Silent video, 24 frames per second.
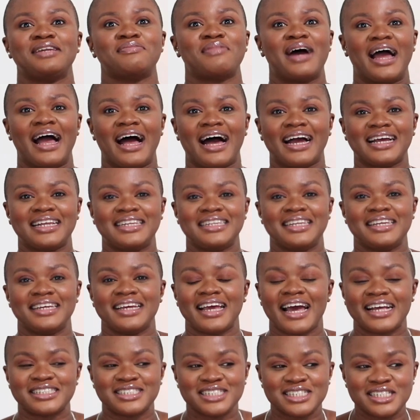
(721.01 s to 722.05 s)
my acne.
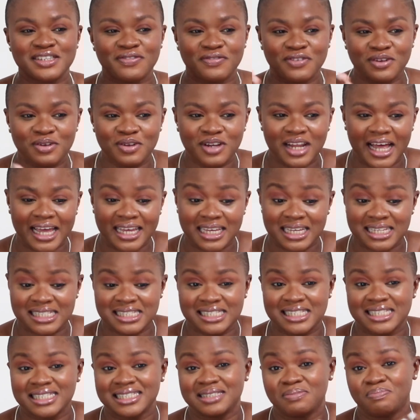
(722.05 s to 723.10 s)
I just feel like
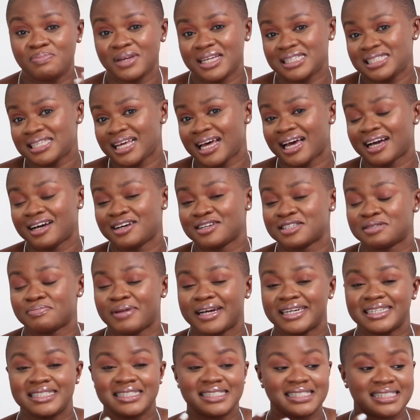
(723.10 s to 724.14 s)
it is better because
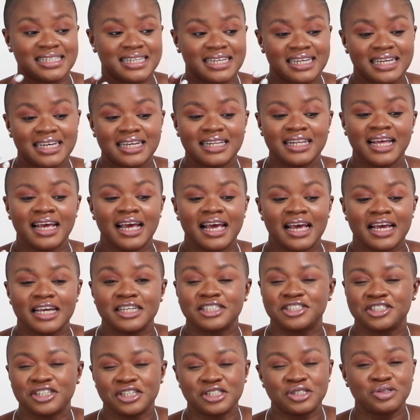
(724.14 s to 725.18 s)
my skin
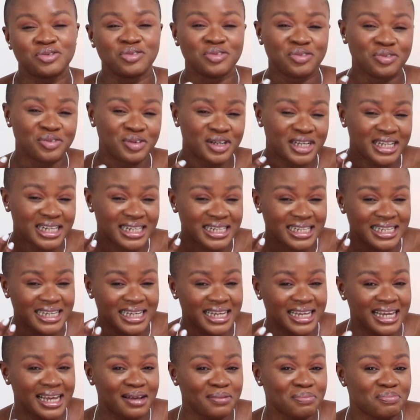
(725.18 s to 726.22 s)
is just
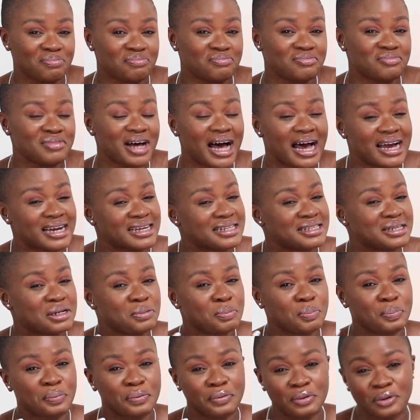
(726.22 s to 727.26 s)
really
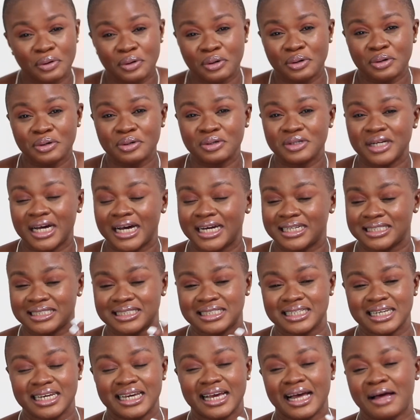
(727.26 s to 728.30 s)
acne prone and
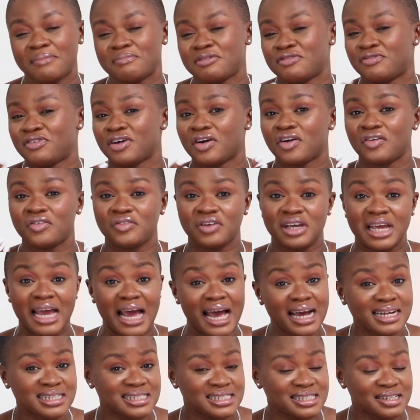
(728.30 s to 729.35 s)
it can be very
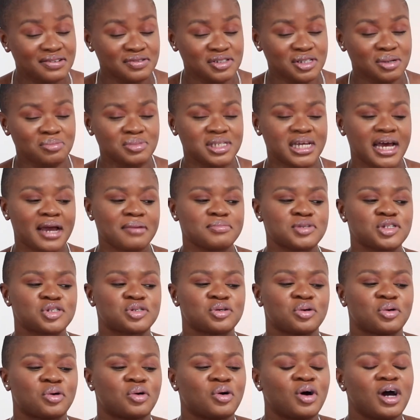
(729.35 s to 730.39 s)
reactive sometimes.
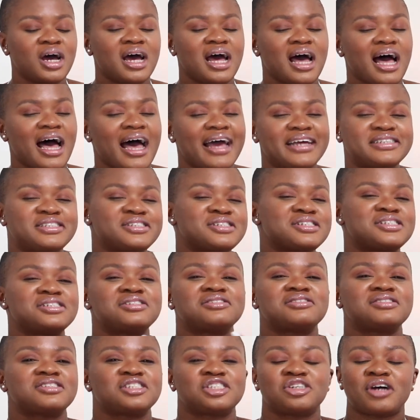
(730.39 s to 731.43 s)
So I
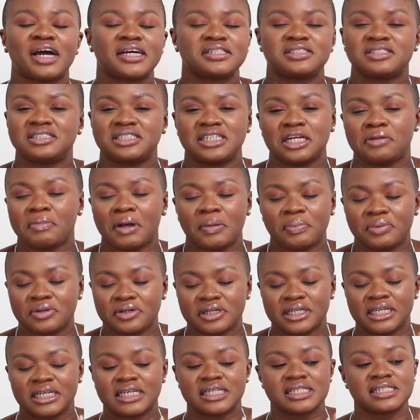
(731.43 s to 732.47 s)
just try to change my
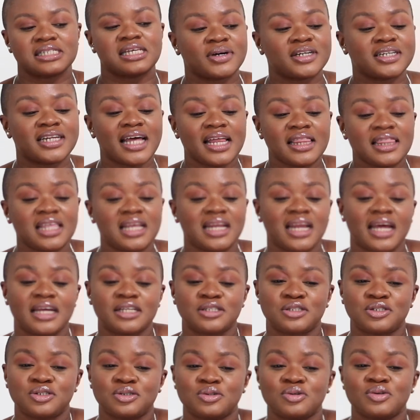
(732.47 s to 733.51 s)
pillowcase. Another thing
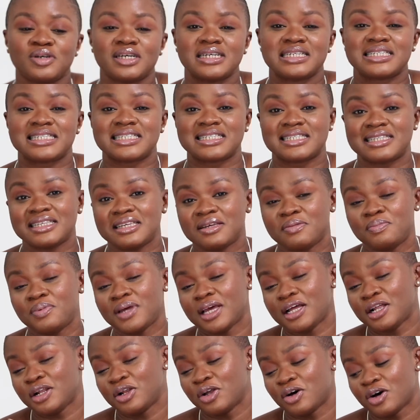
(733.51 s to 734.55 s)
I do is sleep
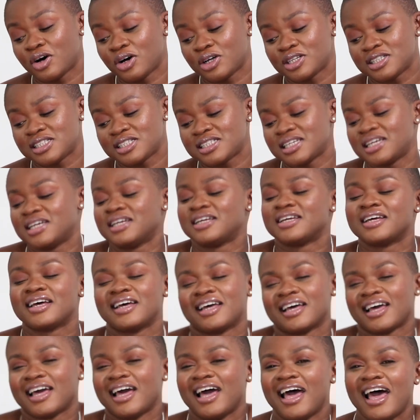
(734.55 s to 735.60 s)
a lot. I
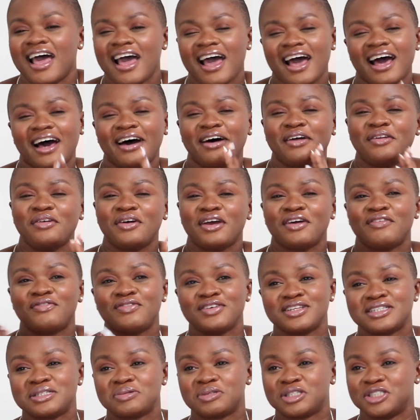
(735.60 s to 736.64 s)
don't know if
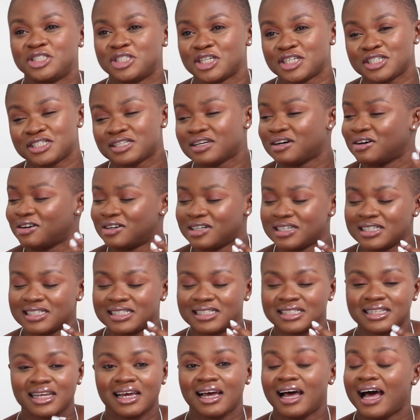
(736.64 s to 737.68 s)
it's just
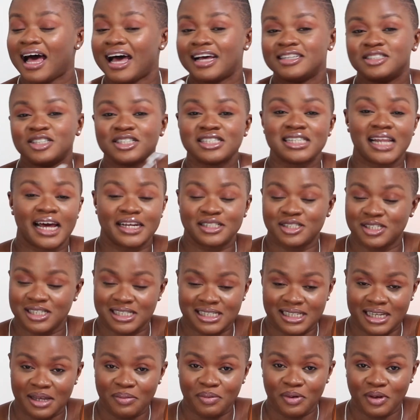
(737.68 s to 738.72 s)
because I just like to
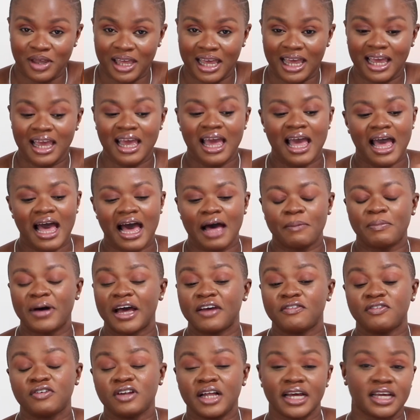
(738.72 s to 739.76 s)
sleep, okay? But I
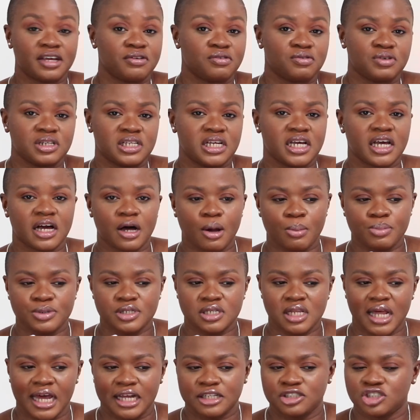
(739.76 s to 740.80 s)
feel like it really helps
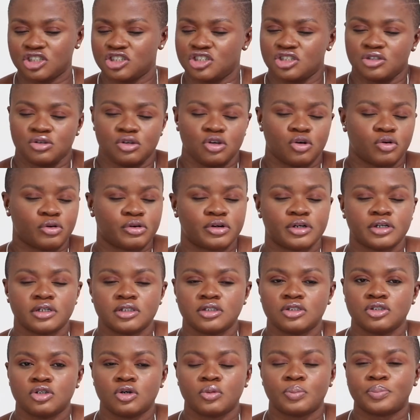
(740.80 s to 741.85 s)
like just your
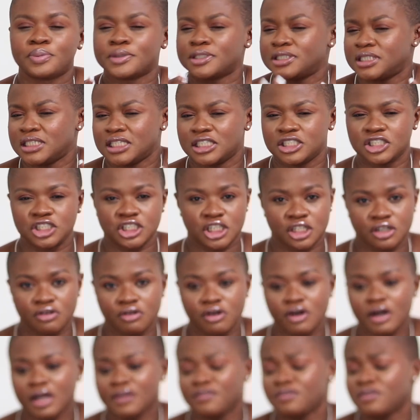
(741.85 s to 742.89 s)
your body in general.
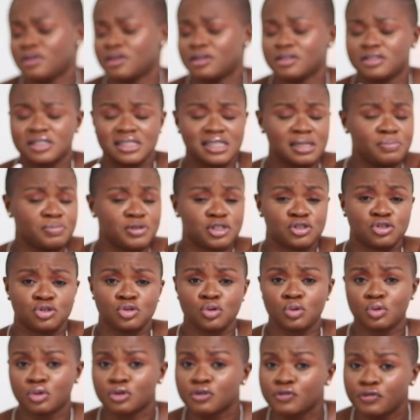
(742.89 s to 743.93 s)
I feel sleep is
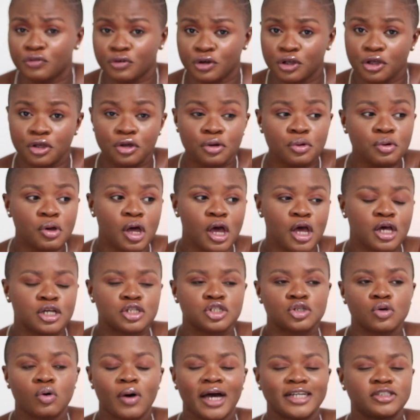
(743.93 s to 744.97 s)
so good for you.
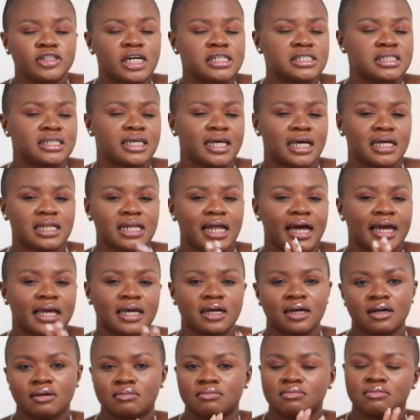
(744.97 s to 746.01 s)
So I try to get
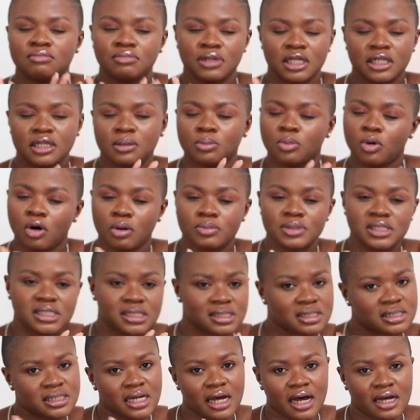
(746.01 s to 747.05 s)
like minimum
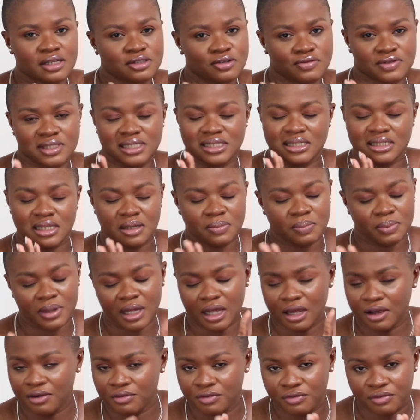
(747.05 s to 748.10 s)
six hours of sleep
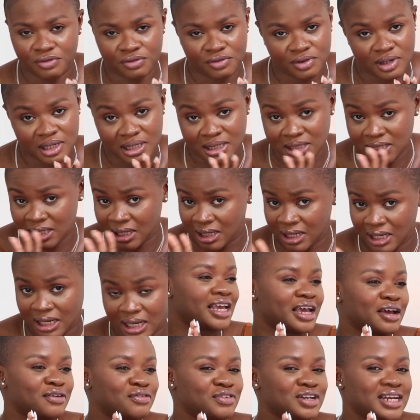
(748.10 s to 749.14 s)
every day,
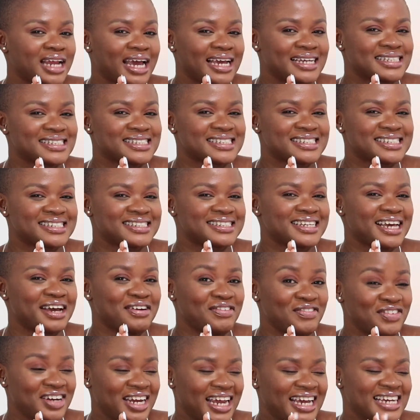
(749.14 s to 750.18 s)
every night,
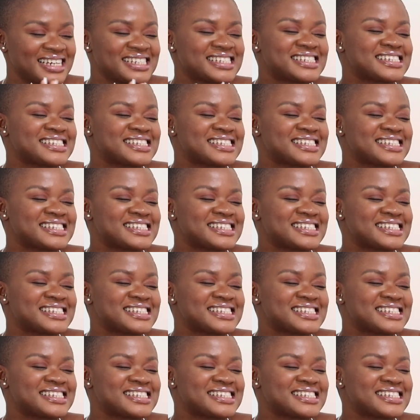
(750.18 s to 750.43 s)
every night.